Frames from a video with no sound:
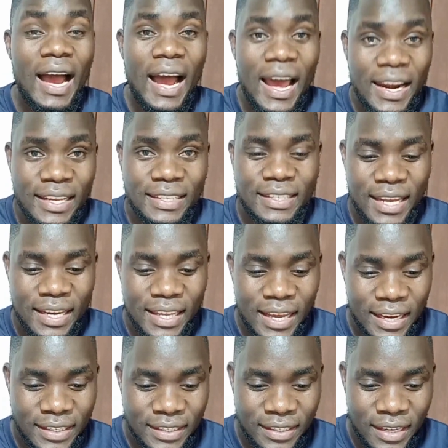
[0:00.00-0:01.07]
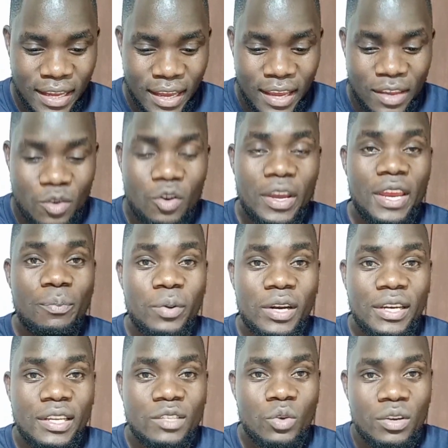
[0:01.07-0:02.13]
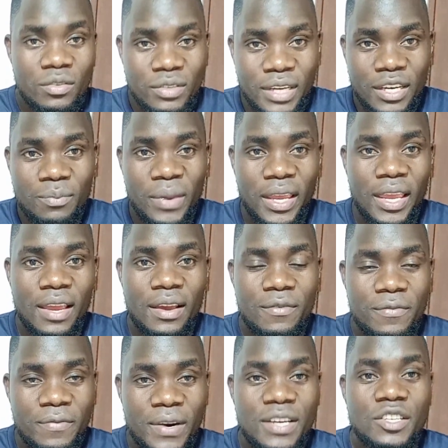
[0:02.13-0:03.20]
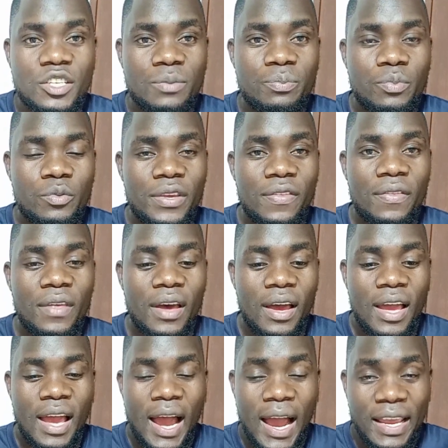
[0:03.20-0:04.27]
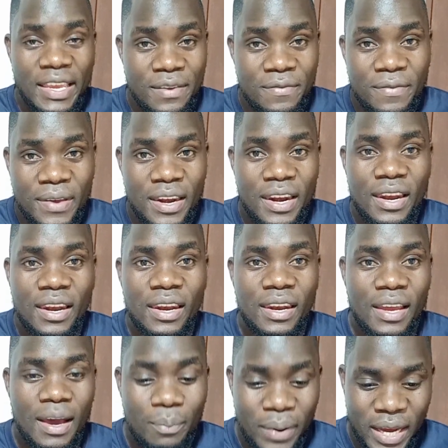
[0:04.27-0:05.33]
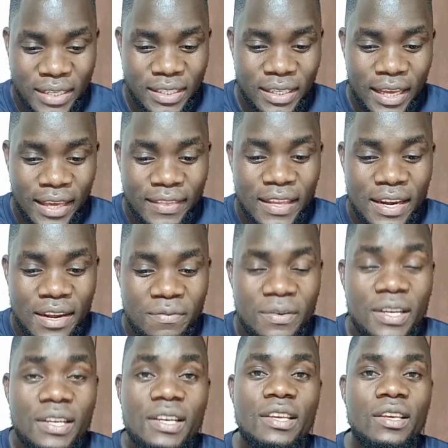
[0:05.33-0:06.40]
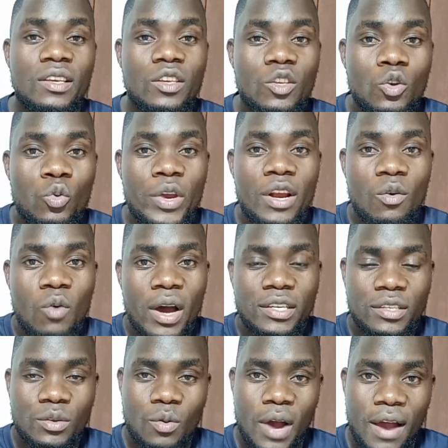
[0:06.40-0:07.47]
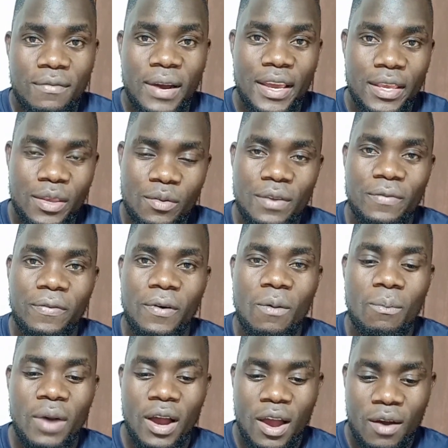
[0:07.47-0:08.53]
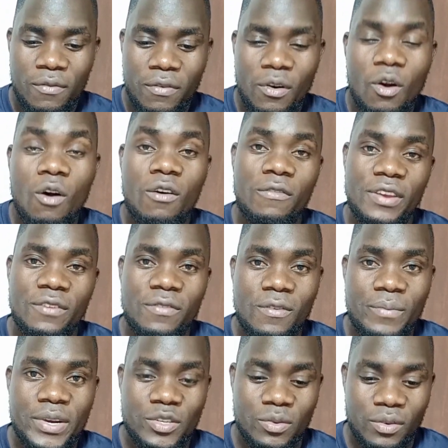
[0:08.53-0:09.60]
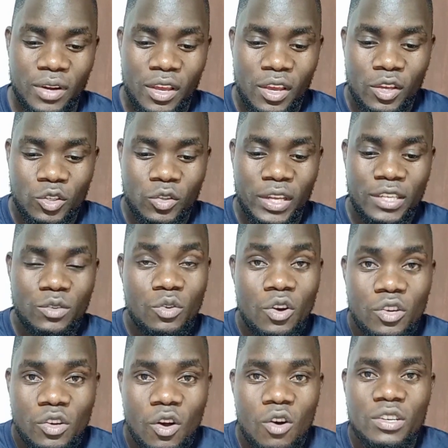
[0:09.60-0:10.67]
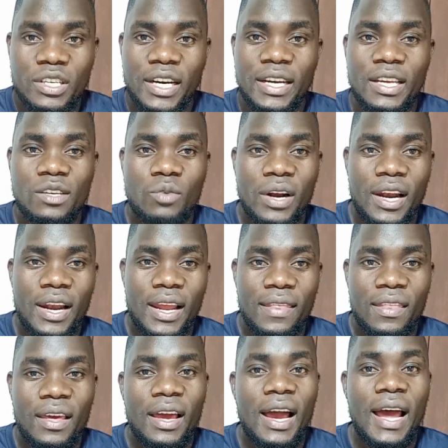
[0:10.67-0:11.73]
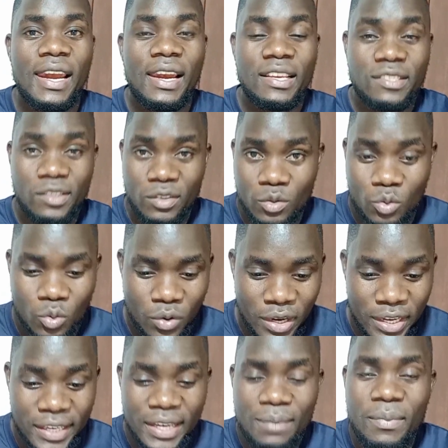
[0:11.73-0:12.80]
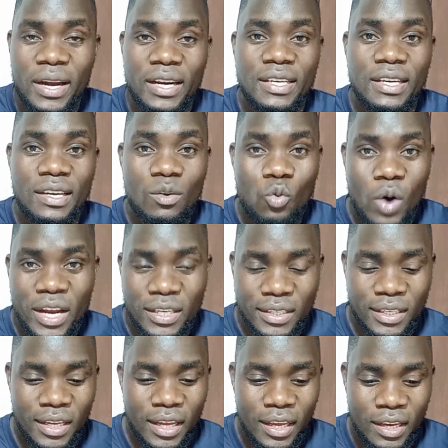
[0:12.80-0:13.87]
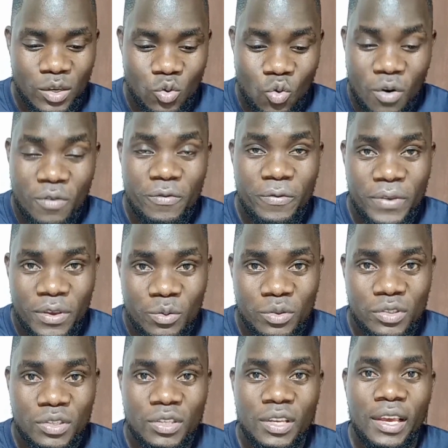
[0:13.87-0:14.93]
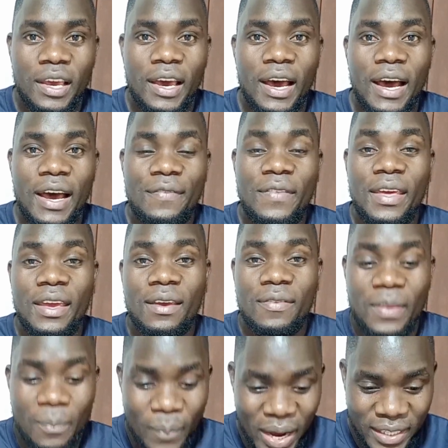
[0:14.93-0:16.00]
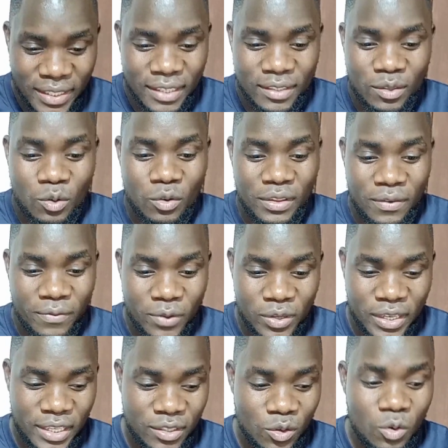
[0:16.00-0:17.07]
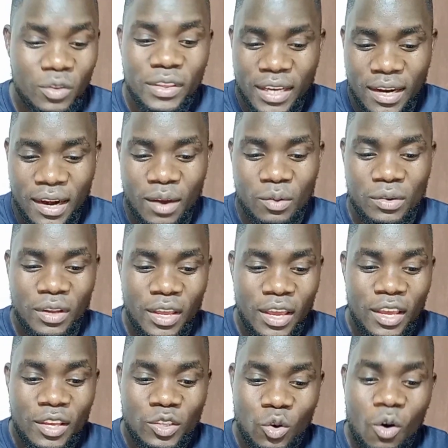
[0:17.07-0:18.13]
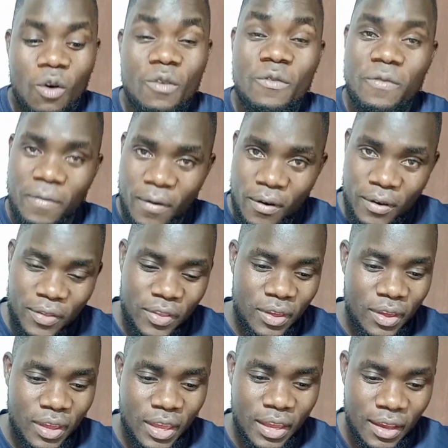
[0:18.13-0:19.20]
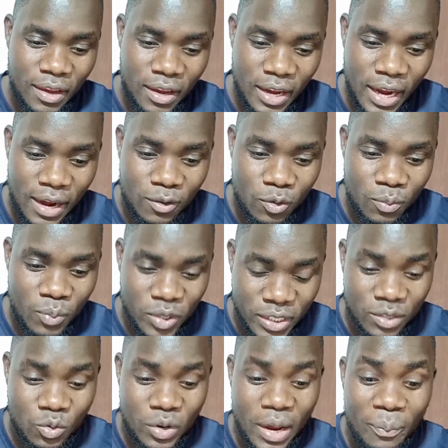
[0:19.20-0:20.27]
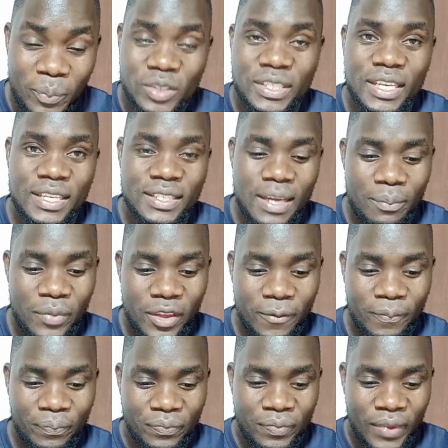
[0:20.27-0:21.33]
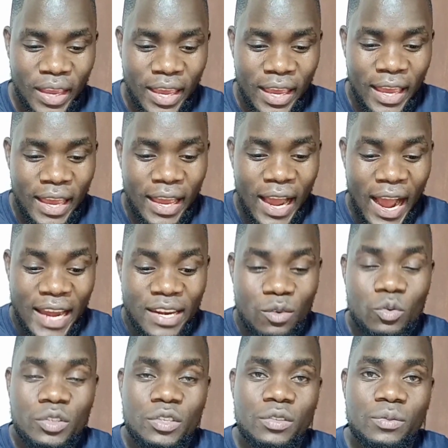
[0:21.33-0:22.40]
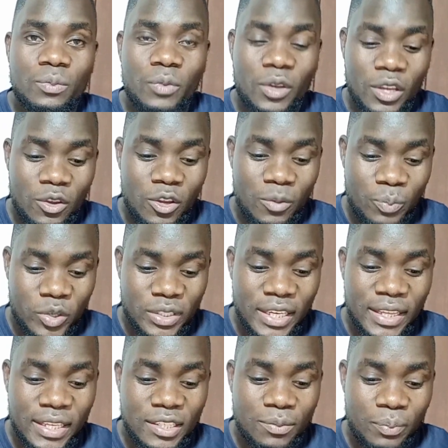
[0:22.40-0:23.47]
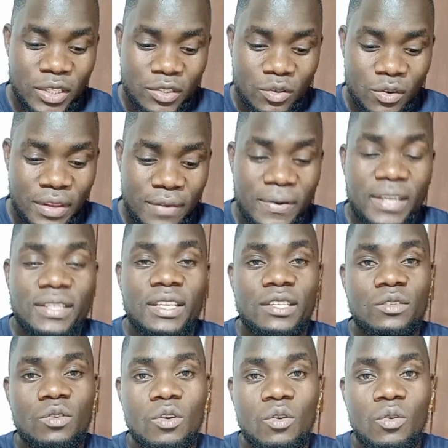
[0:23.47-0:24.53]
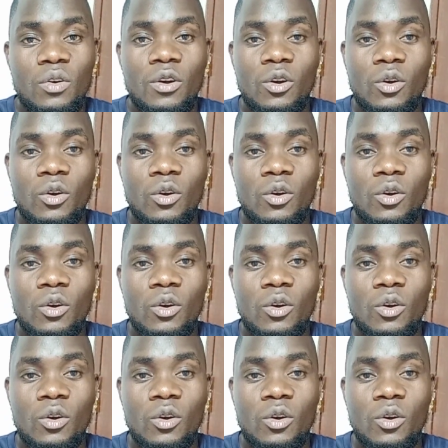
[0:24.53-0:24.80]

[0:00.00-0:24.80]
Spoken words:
understand that, you know, in politics, when you start making friendship with a given party, then definitely you will want to have a uniform flow of information so that you don't contradict one another, unless you deliberately want to confuse the masses or the voters on the ground. So on 4th, Moses Kuria posted something, and he posted this based on the fact that, you know,